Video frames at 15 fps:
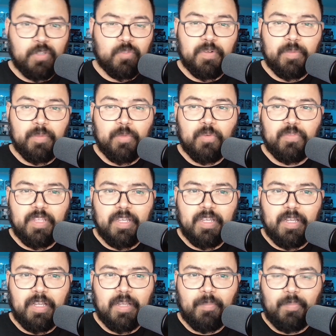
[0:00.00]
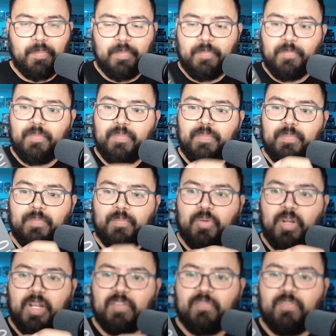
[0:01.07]
we remove the
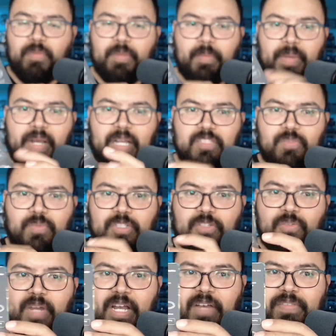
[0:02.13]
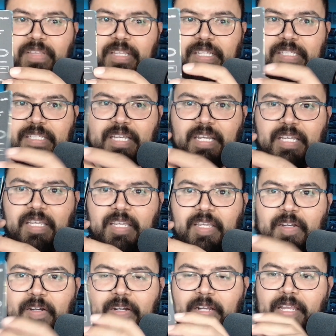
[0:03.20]
product from the box, we do have this guy
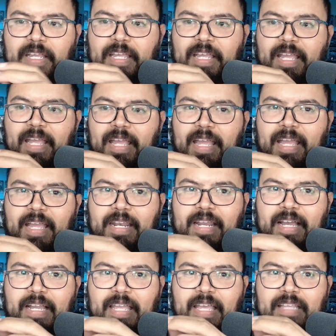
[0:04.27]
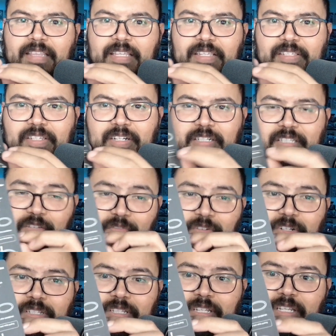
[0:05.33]
here. And again, these are
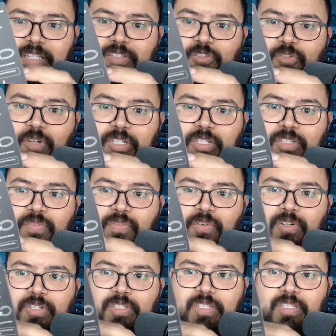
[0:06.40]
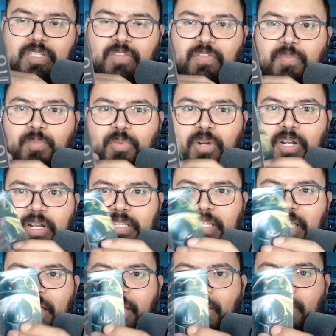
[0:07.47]
different instructions, of course, because it's a different product.
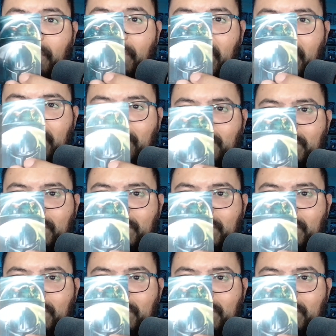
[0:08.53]
But we